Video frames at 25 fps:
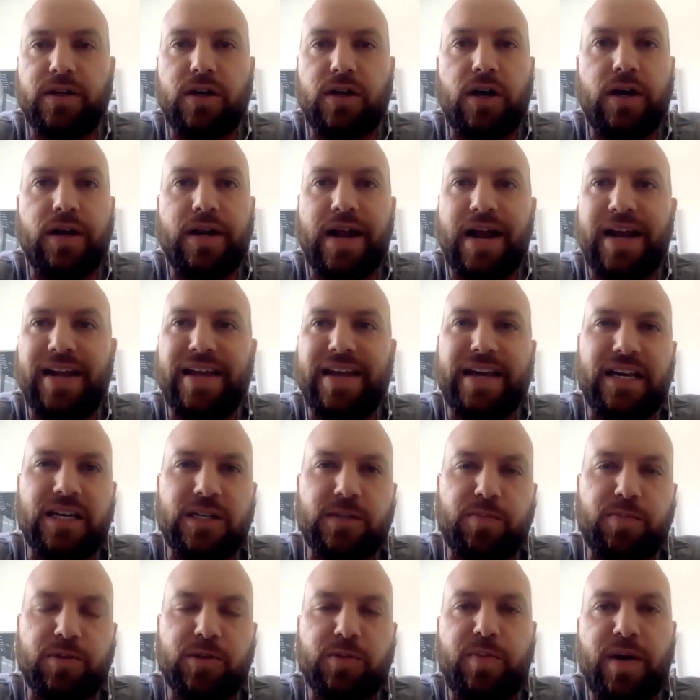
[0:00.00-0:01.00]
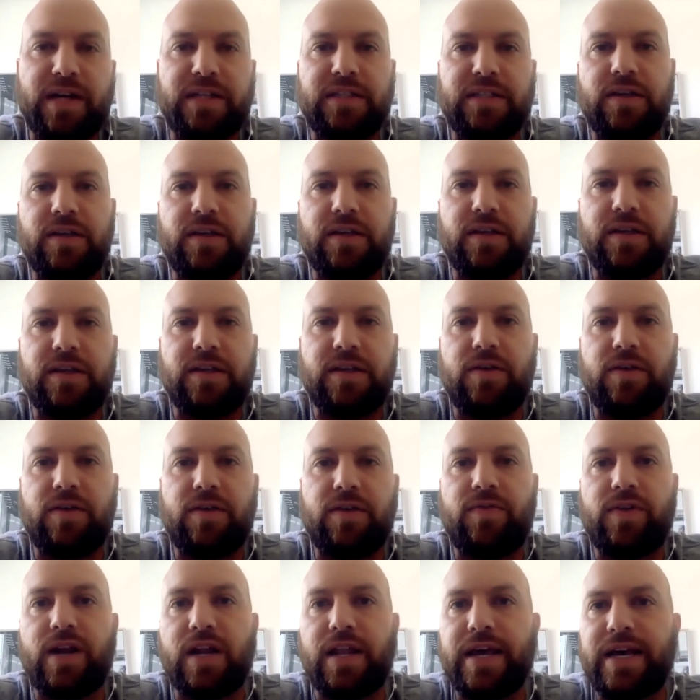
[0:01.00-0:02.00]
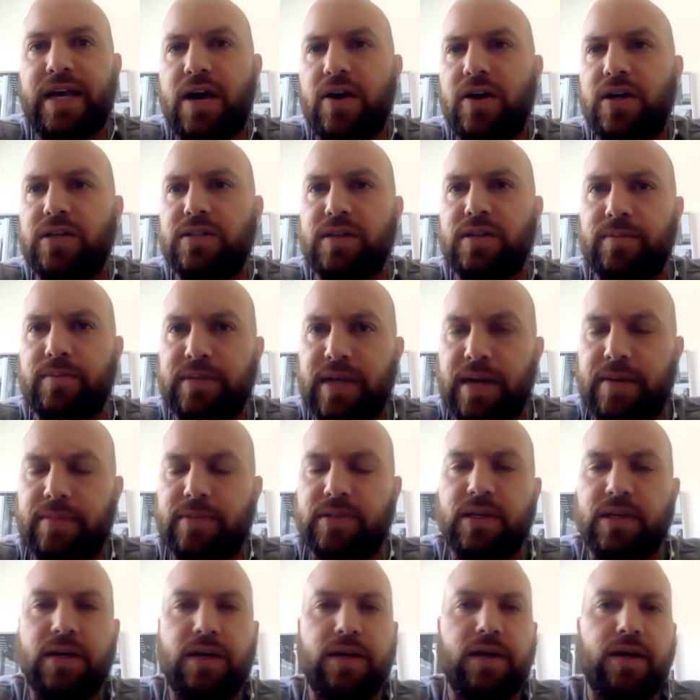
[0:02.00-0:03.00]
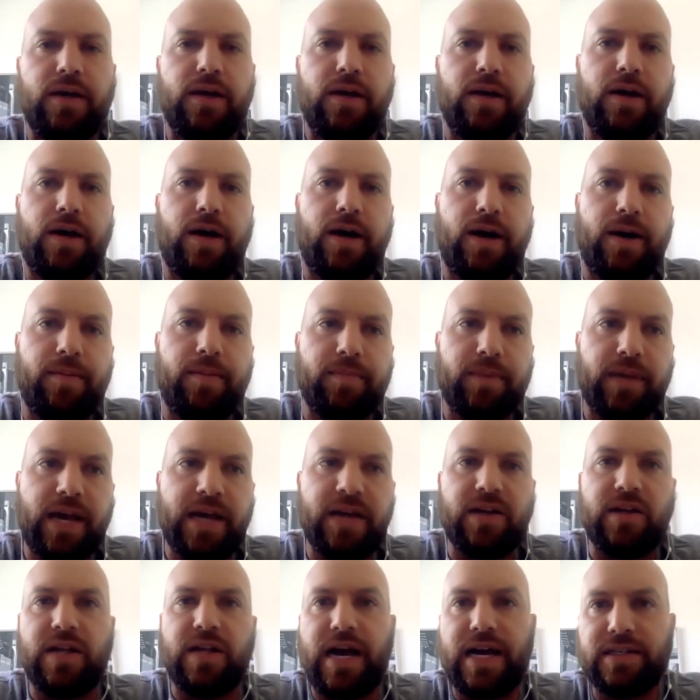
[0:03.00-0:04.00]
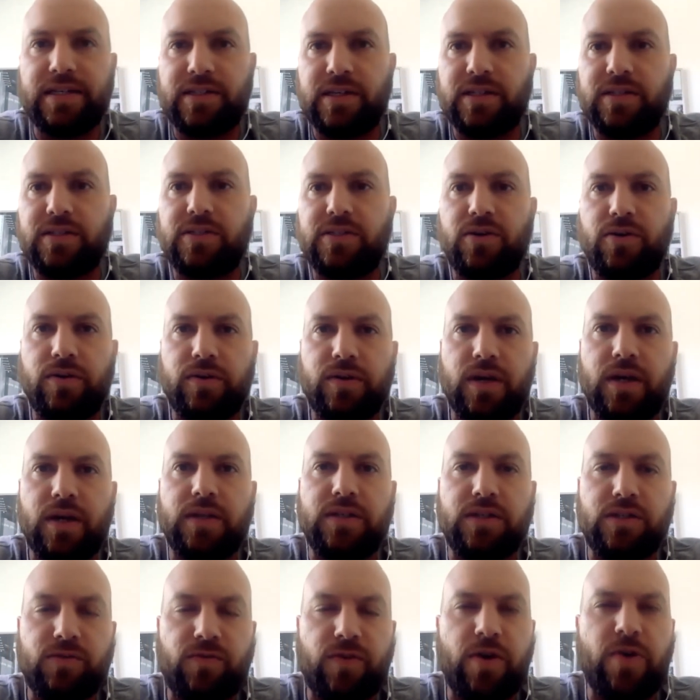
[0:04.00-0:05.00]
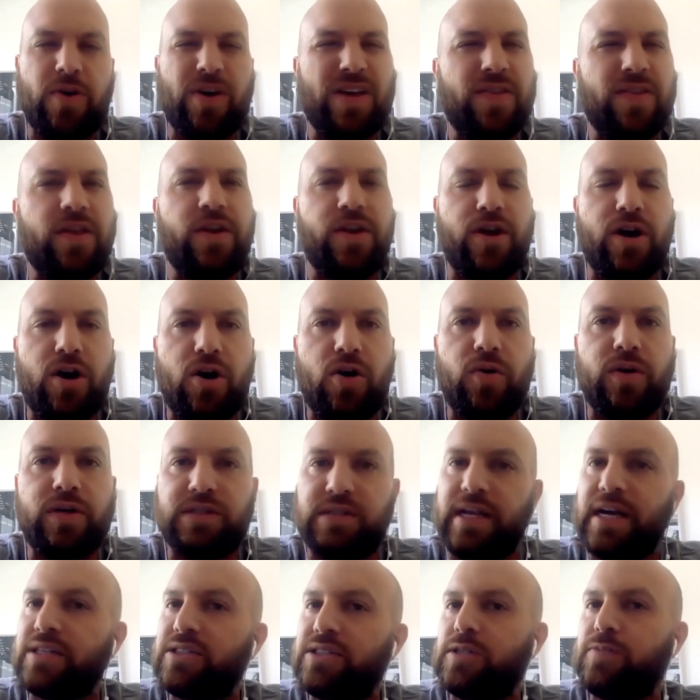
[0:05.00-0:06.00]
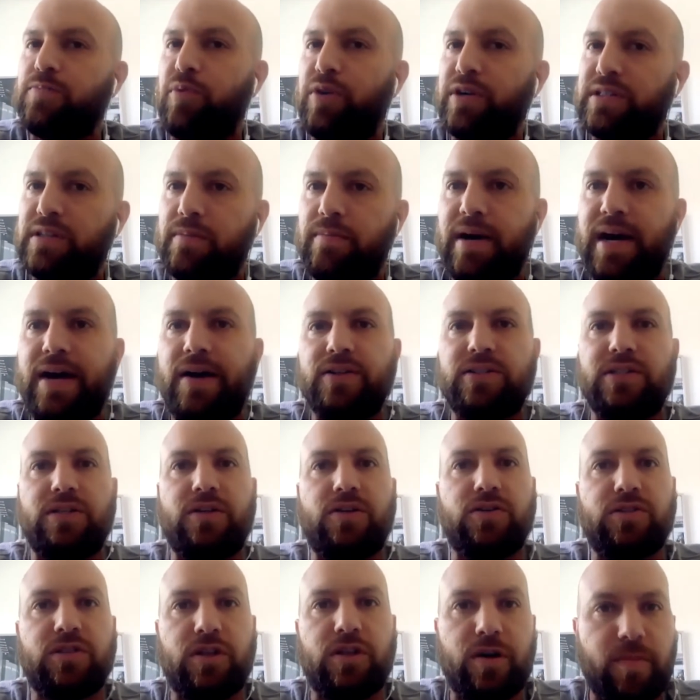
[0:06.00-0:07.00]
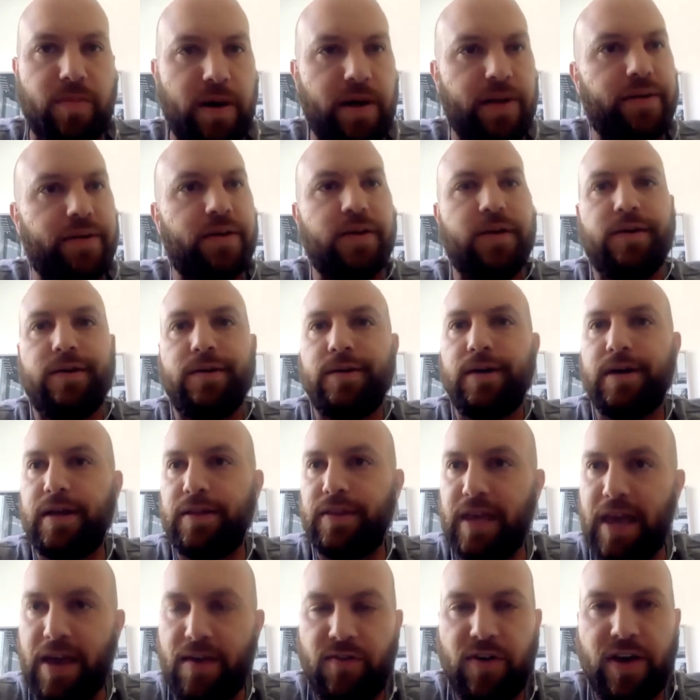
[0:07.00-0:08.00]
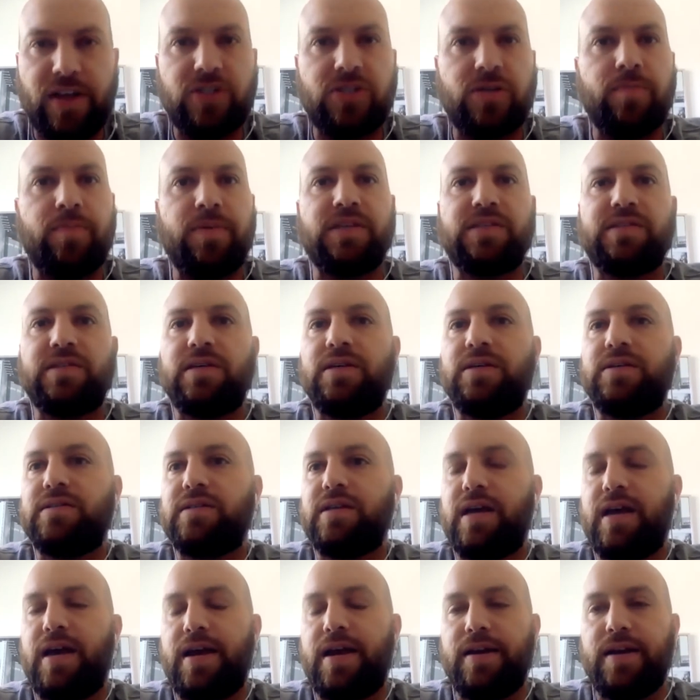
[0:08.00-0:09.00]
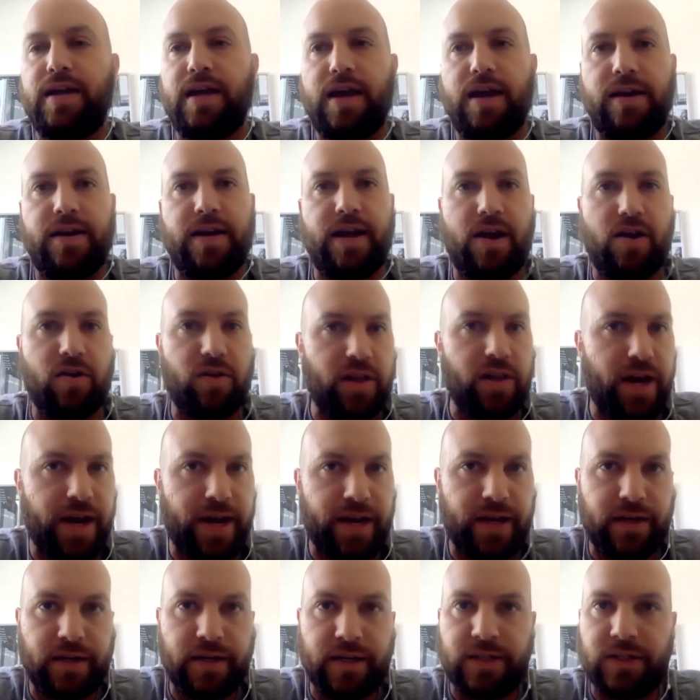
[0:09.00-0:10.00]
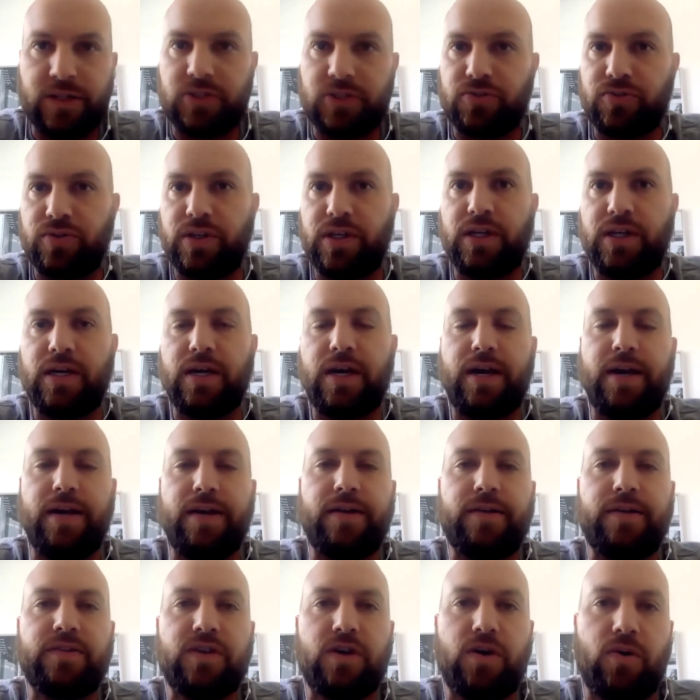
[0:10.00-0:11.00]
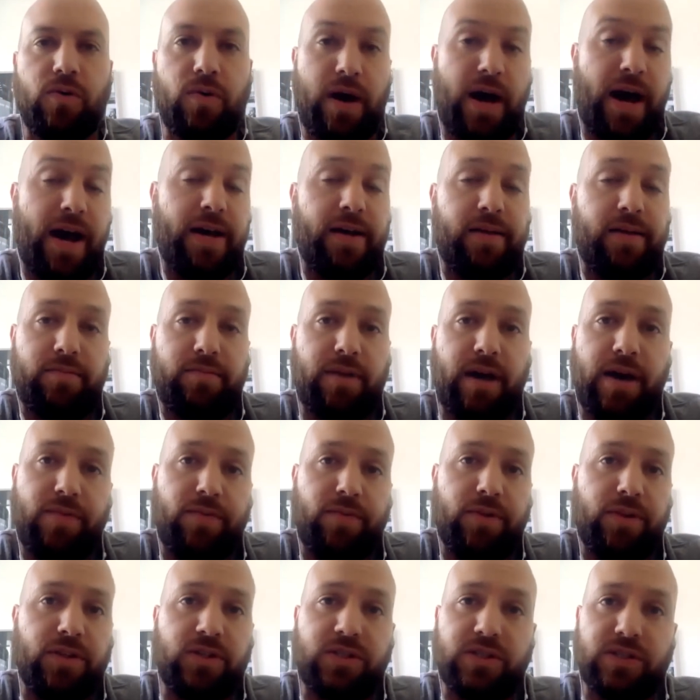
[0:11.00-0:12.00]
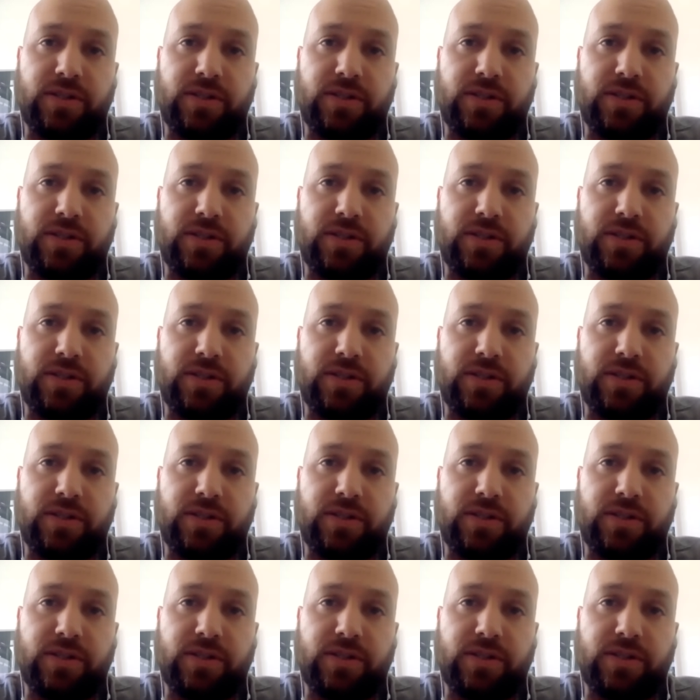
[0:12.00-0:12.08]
good, and I like his perspective, and I like how he sometimes analyzes certain things. He's very in the know. He's not just points and miles. He knows a little about the aviation business and airline industry. And so I really